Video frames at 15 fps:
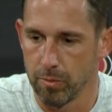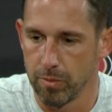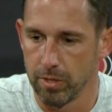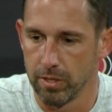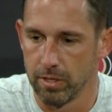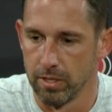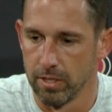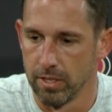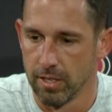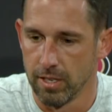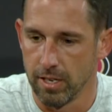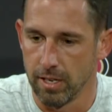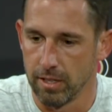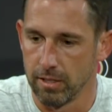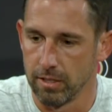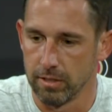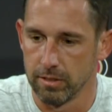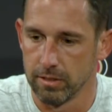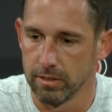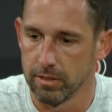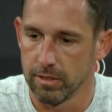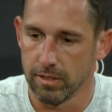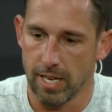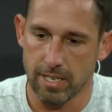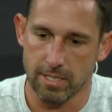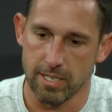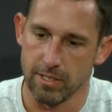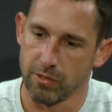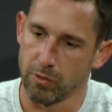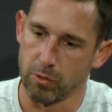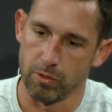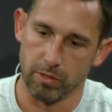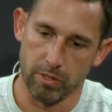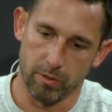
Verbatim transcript: But yeah, the last day of school,